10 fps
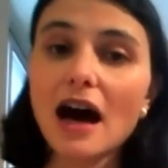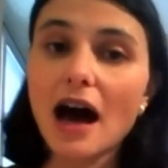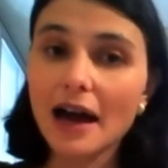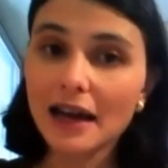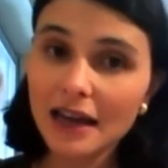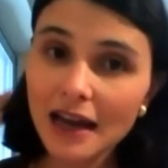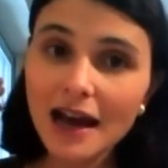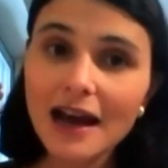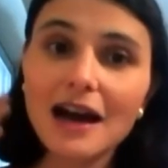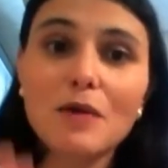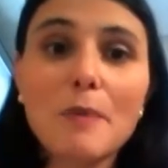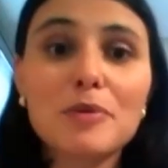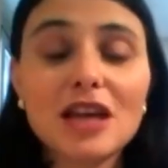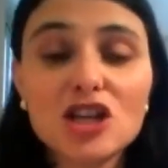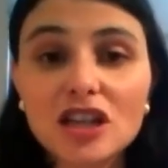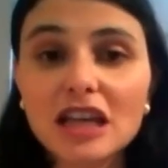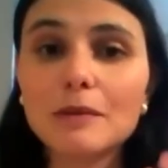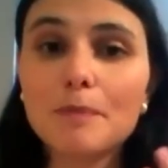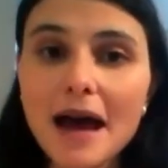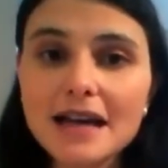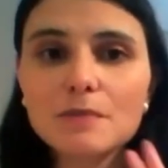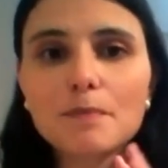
high uh, reputation in the past,